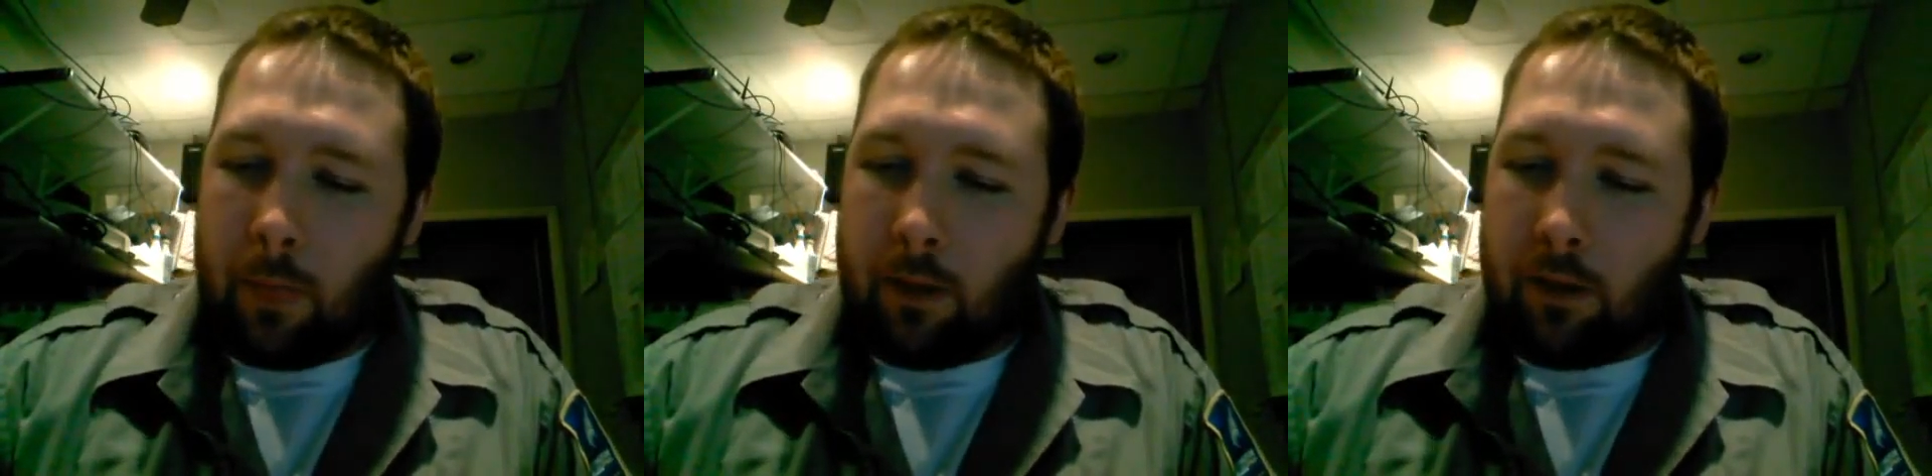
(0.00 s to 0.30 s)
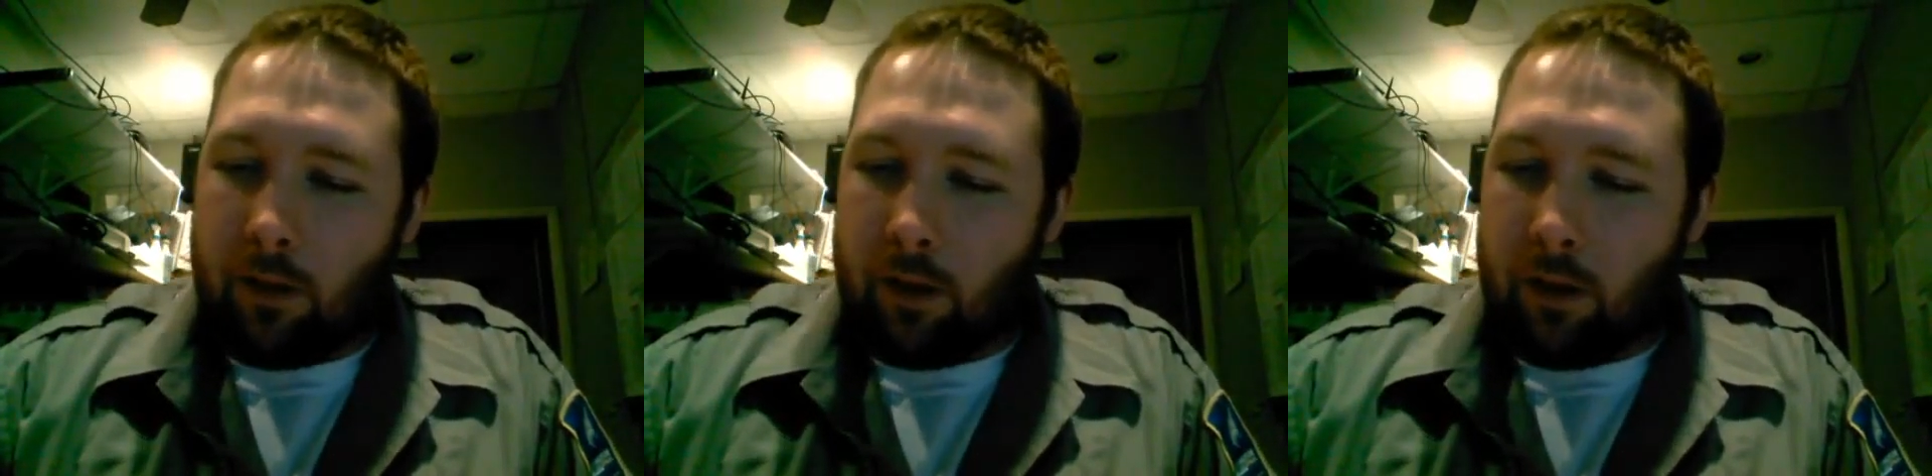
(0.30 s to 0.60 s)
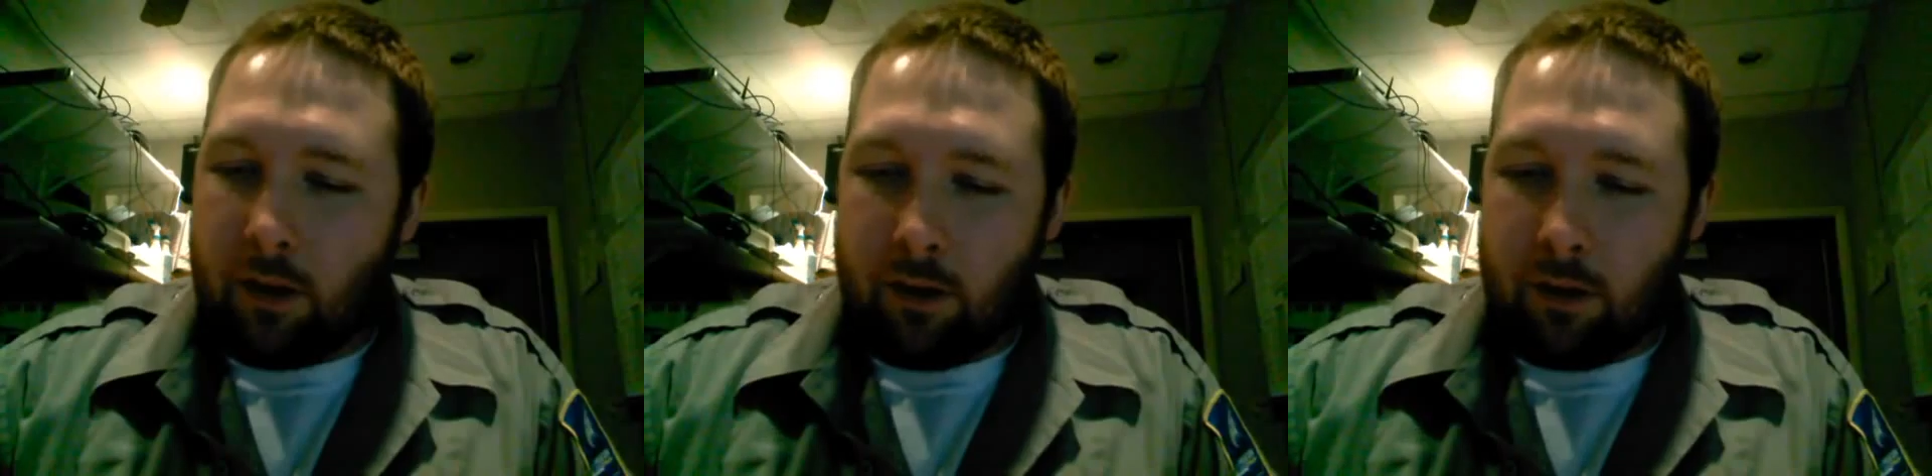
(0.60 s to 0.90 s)

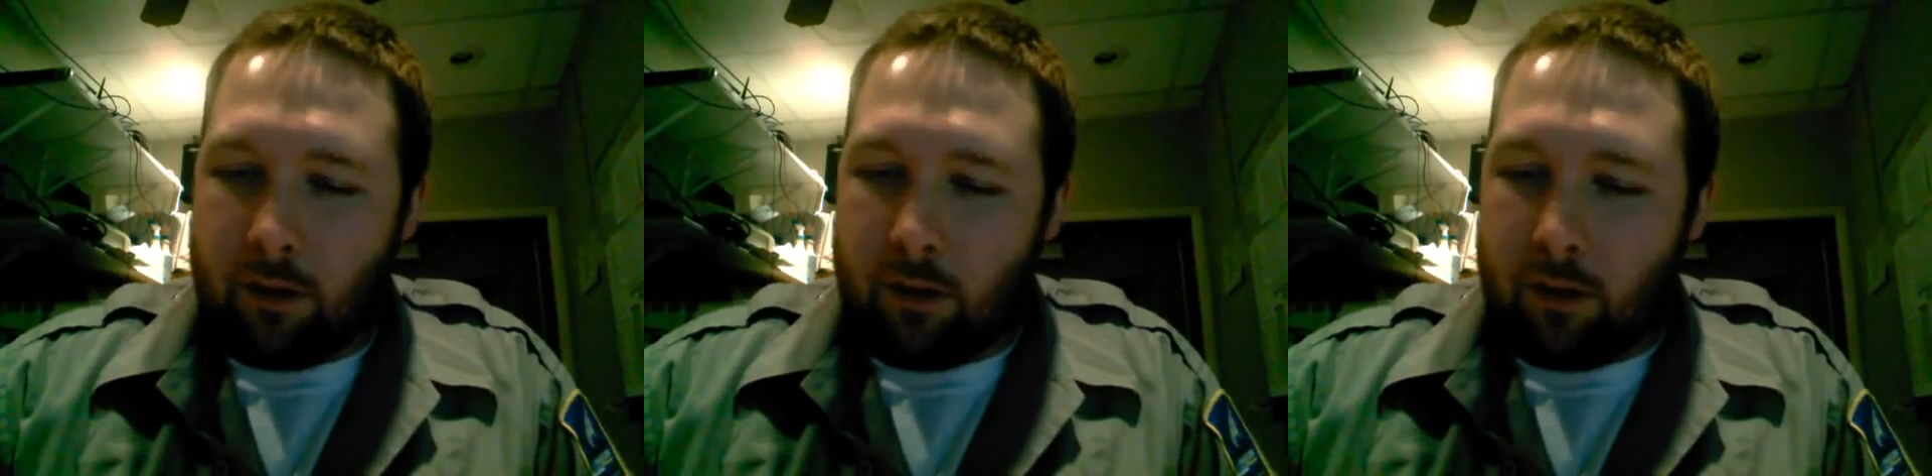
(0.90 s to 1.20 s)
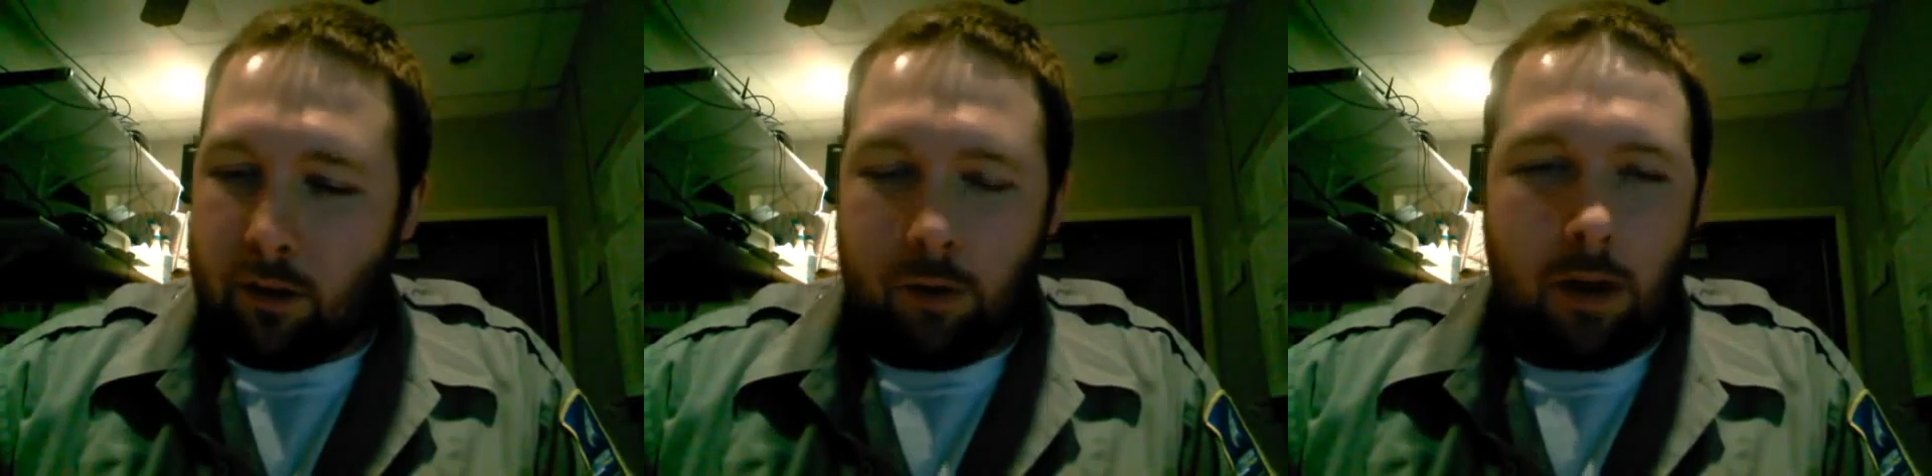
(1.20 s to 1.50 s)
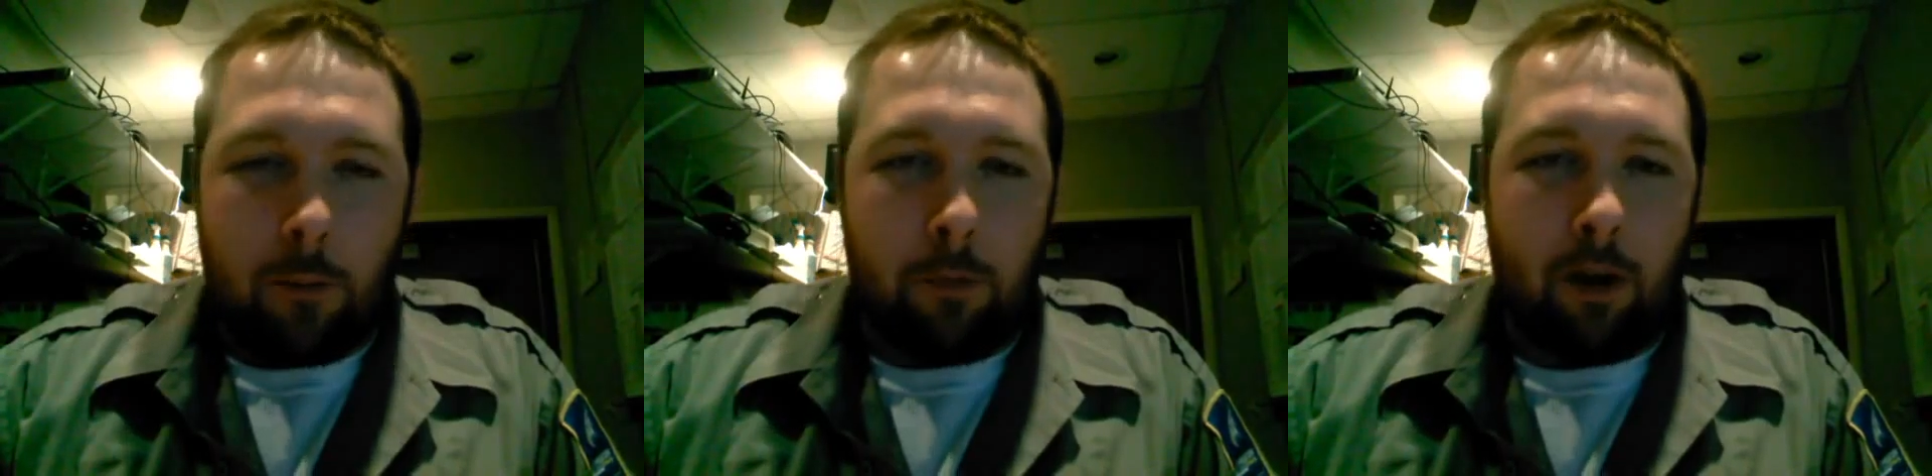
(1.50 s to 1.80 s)
it's a great